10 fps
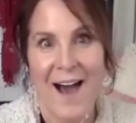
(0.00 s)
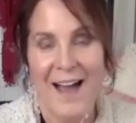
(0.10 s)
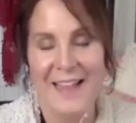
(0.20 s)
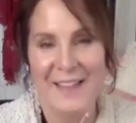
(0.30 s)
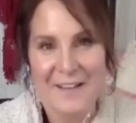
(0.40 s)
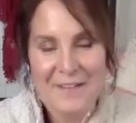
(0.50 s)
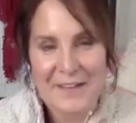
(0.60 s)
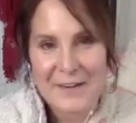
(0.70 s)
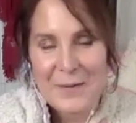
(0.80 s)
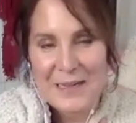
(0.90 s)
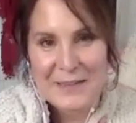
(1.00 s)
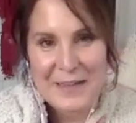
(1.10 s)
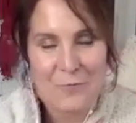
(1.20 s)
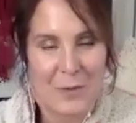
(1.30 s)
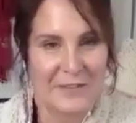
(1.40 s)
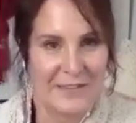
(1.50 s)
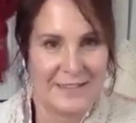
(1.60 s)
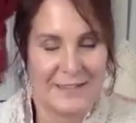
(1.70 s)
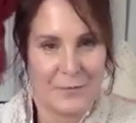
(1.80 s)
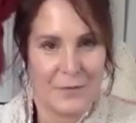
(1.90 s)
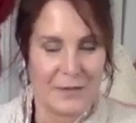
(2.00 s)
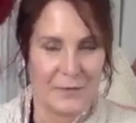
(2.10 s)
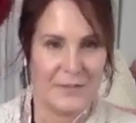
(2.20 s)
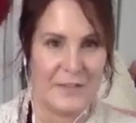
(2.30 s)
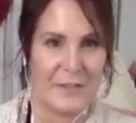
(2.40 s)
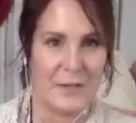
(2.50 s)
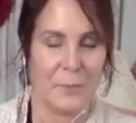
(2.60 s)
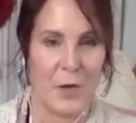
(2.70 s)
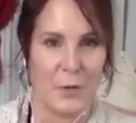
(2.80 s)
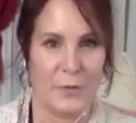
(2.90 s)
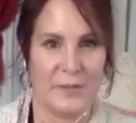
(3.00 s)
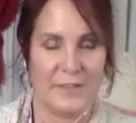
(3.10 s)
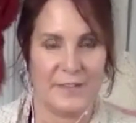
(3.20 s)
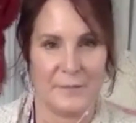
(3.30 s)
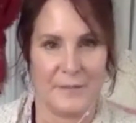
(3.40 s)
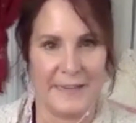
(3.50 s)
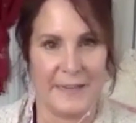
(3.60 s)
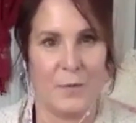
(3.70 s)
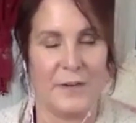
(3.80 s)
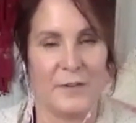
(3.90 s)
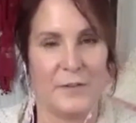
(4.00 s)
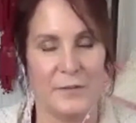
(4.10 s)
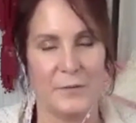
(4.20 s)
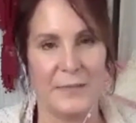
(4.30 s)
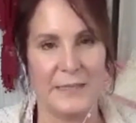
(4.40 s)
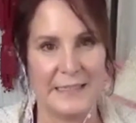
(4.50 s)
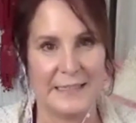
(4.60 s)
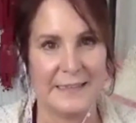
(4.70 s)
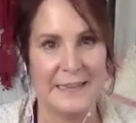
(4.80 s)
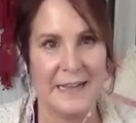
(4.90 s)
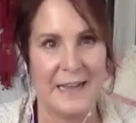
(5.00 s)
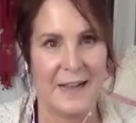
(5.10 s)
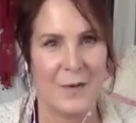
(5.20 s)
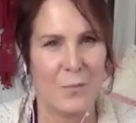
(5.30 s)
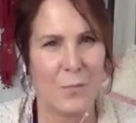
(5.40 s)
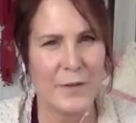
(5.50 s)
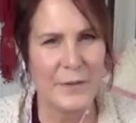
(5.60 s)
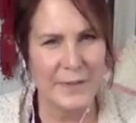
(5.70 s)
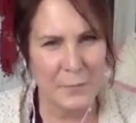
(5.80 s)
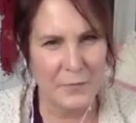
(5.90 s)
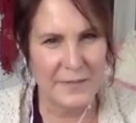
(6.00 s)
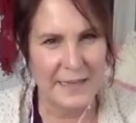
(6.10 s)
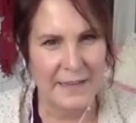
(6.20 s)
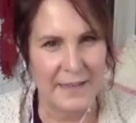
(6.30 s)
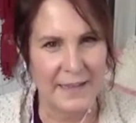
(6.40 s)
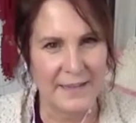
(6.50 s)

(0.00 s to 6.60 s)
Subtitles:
I love it. No, I love watching. Seeing your posts and finding out what you're doing. And were you going to move to LA?